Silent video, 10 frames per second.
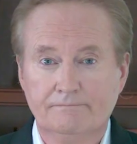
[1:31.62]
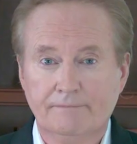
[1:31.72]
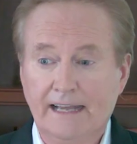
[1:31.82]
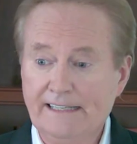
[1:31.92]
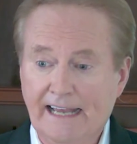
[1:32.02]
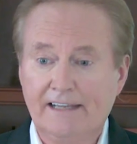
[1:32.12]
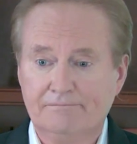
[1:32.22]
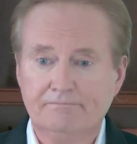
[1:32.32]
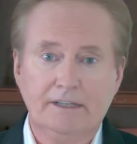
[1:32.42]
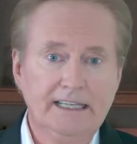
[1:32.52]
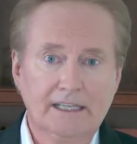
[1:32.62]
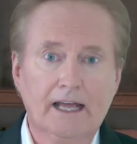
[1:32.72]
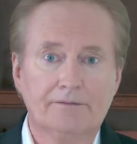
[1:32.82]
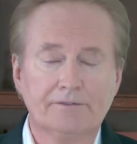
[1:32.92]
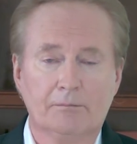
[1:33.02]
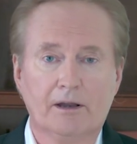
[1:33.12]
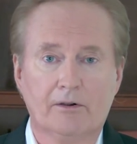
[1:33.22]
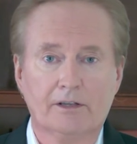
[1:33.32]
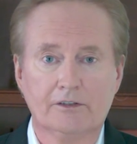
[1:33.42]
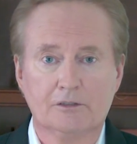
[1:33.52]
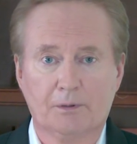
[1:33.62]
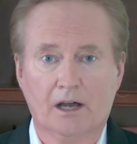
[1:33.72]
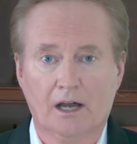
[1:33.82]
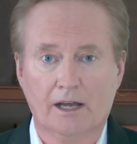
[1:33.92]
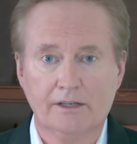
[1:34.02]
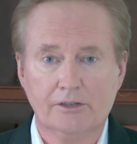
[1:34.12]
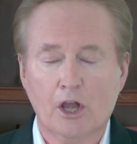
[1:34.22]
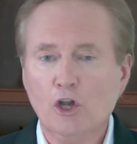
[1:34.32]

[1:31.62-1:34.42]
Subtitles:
And yet he left Americans behind,